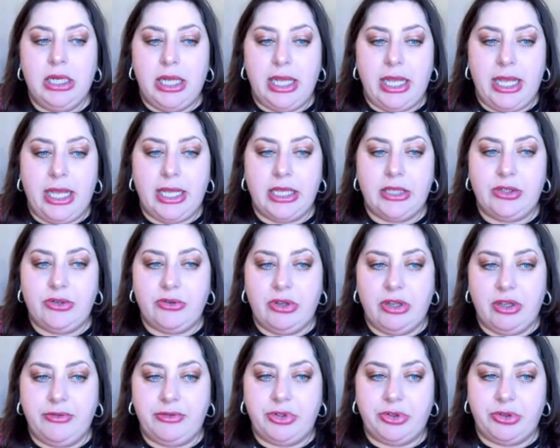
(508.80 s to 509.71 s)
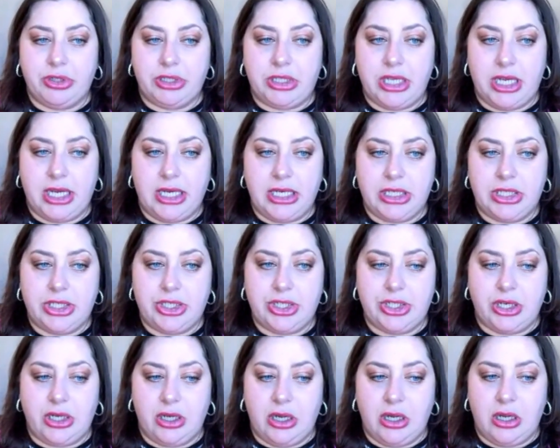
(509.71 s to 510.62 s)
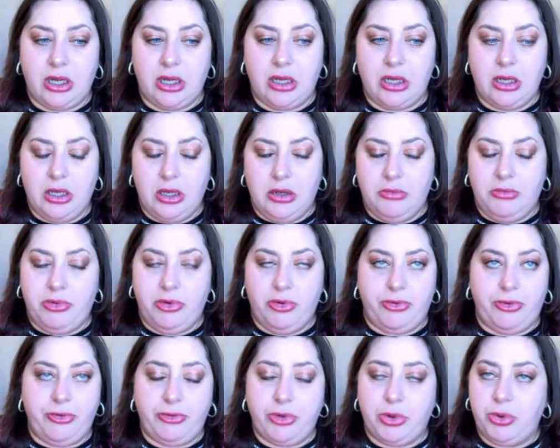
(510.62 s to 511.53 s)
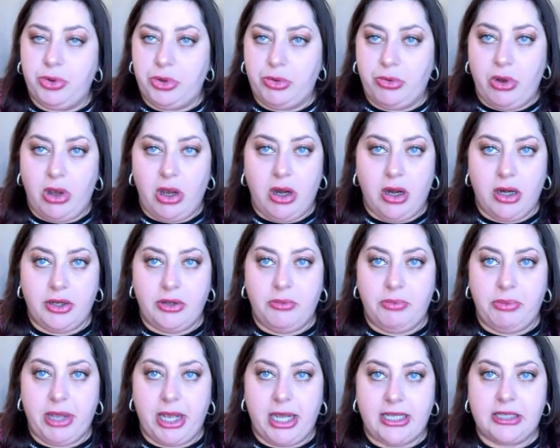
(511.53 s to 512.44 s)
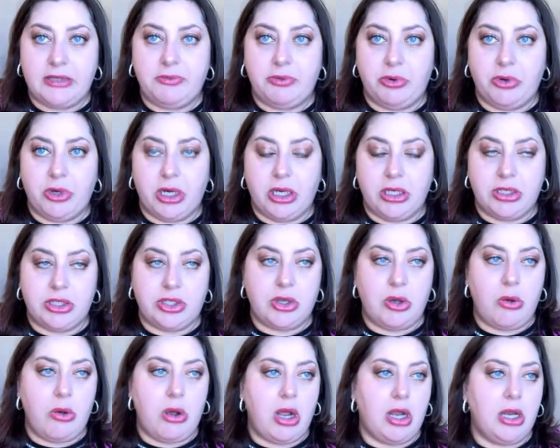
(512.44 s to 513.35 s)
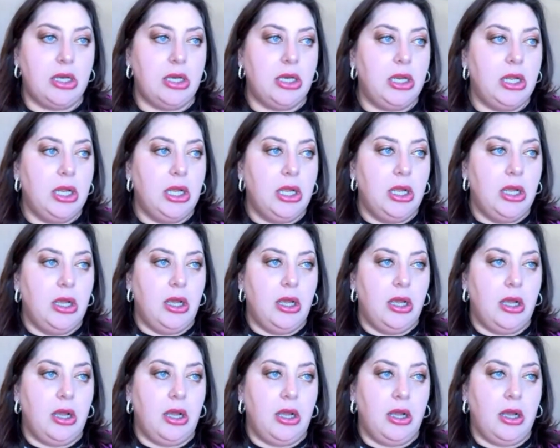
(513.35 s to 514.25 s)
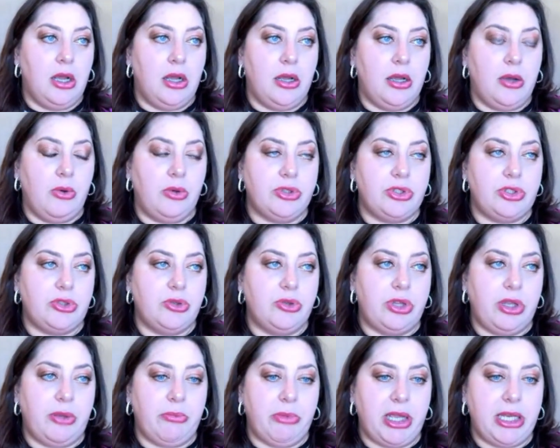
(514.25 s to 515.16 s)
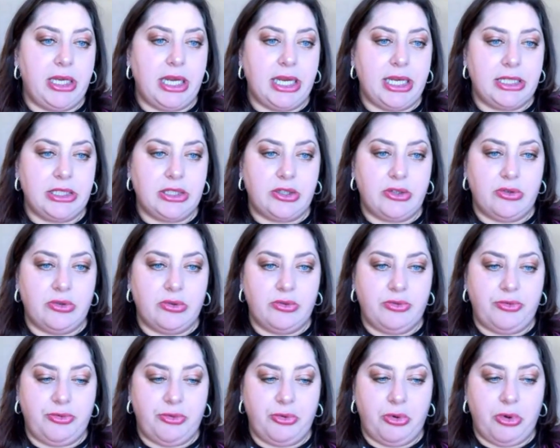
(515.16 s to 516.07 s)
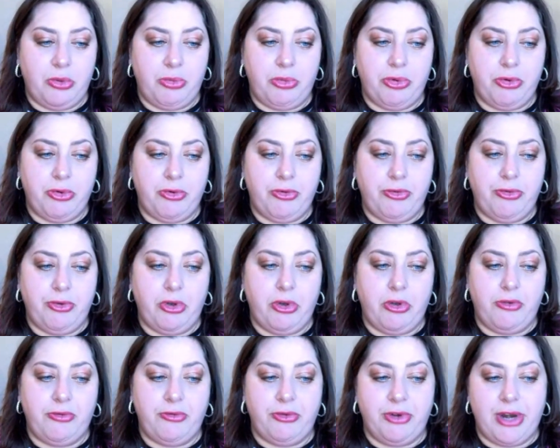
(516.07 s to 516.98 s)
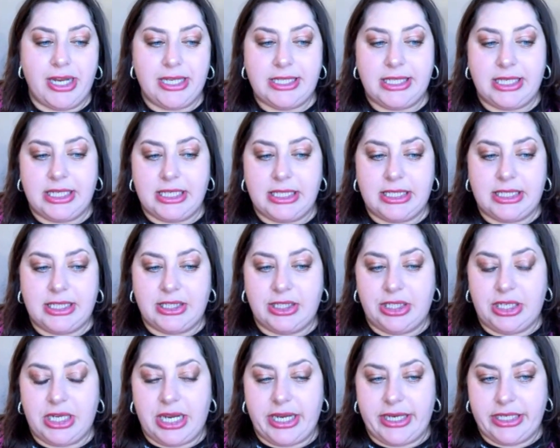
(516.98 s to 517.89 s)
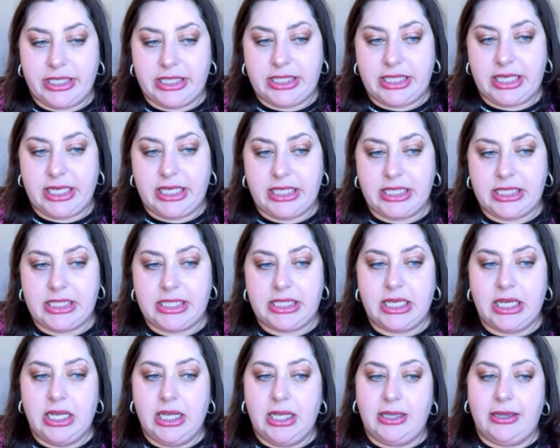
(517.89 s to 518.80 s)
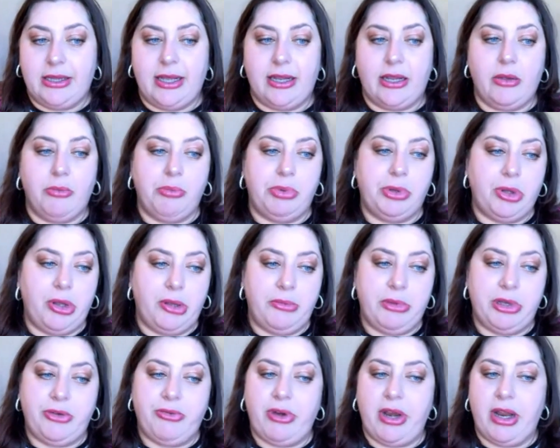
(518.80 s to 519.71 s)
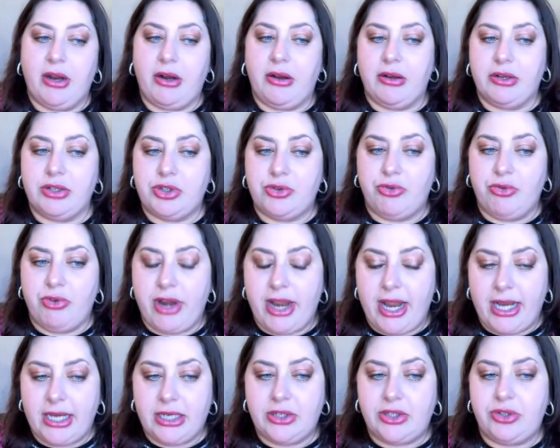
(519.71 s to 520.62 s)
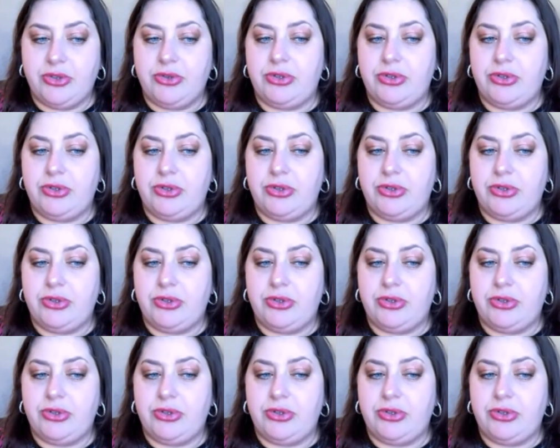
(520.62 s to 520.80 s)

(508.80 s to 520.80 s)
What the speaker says: And you have to attach proof of who you are, your passport, and so on. Also, they might ask you for proof of residence in the United States, like employment records, rent,